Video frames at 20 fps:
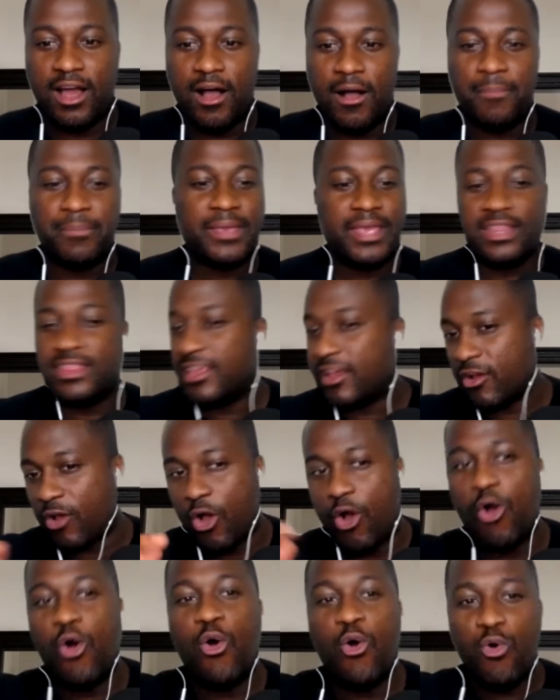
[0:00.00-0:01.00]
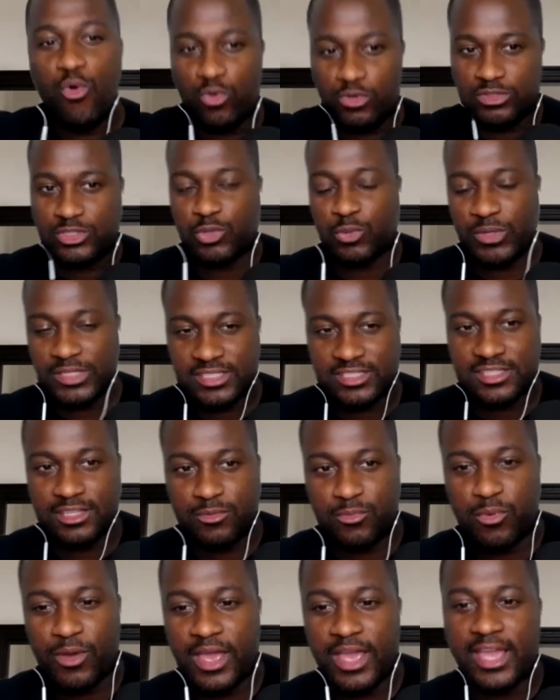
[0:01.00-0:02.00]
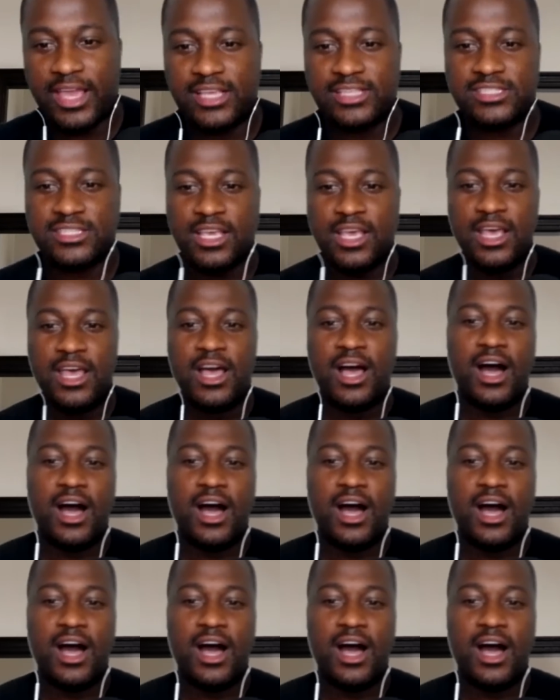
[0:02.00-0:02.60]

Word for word: Um, in their own twisted ways.